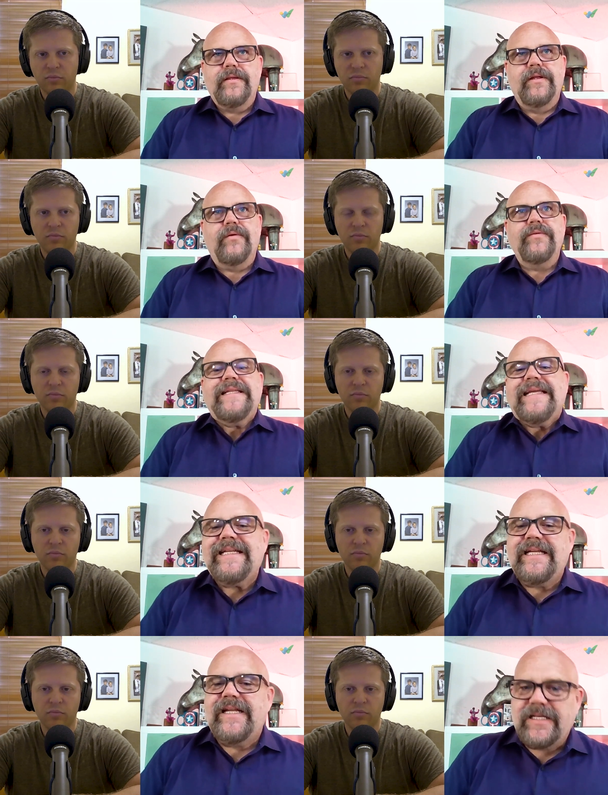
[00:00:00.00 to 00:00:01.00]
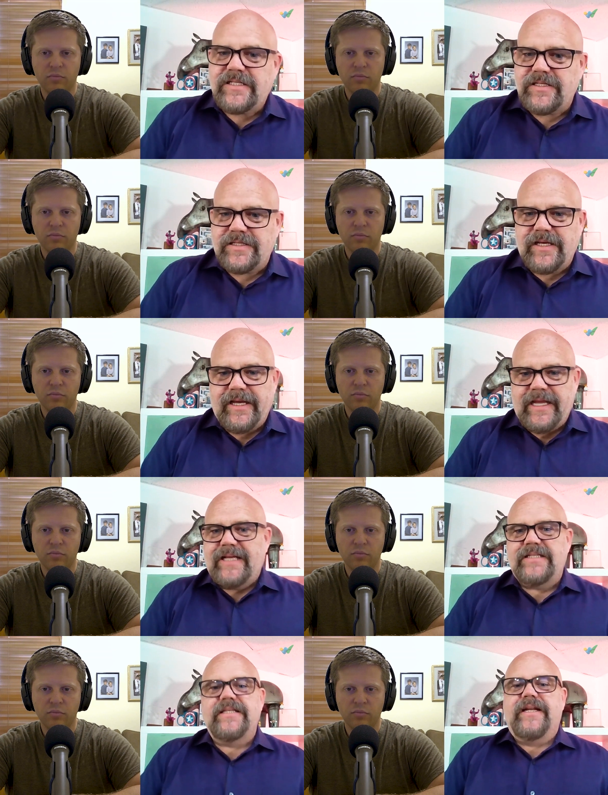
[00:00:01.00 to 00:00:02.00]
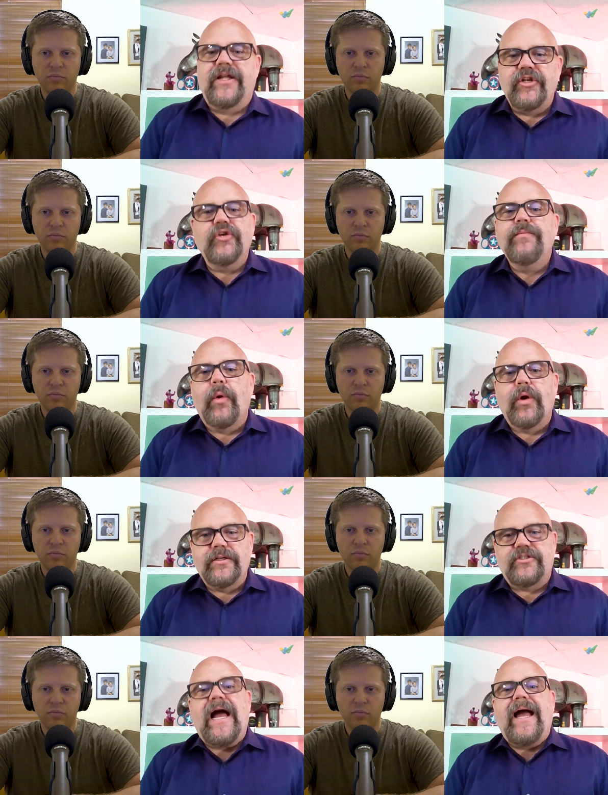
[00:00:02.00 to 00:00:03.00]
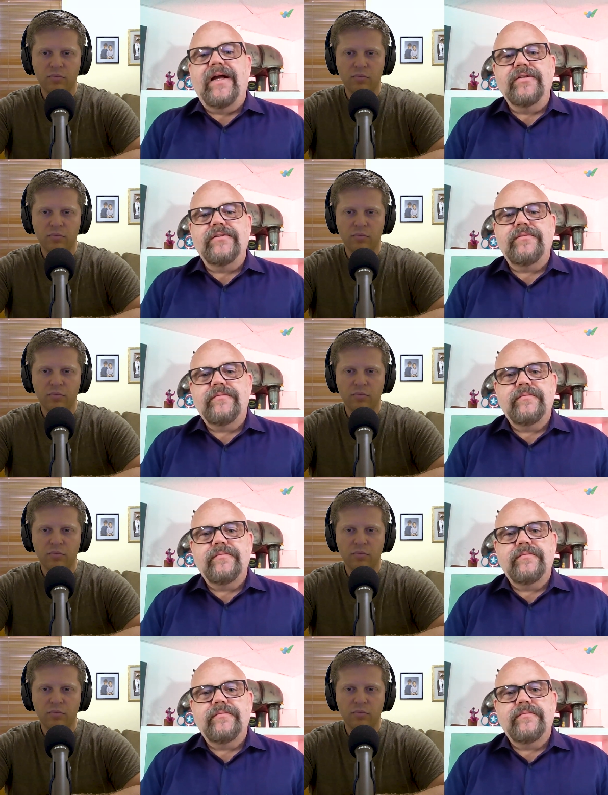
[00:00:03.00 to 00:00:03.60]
Speaker 1: you know neediness, I guess, that a newborn child